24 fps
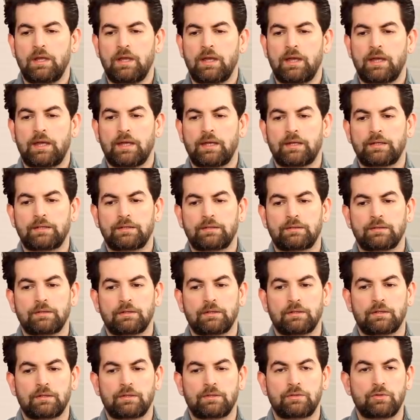and
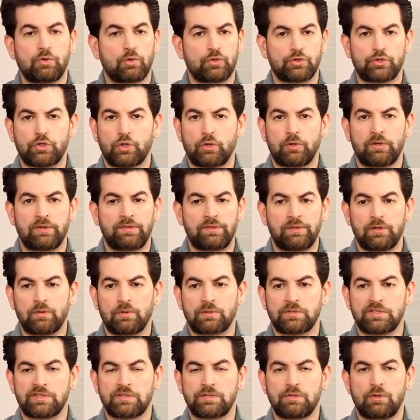uh, no sugar in the
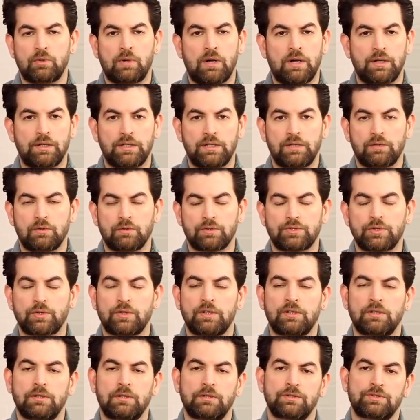oats, no honey, no
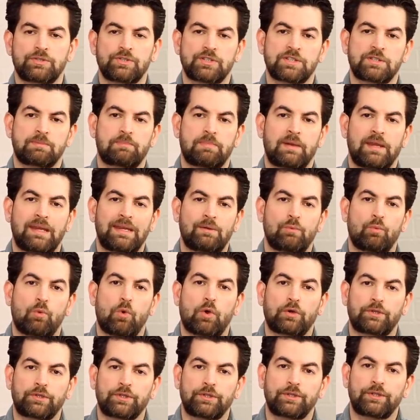sugar, just plain
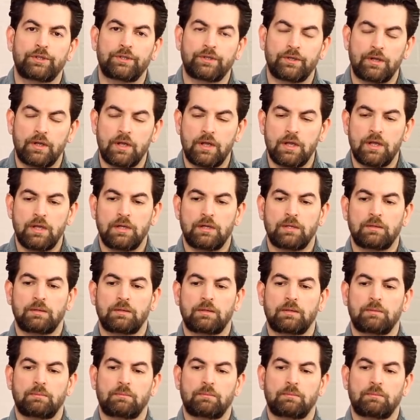water uh,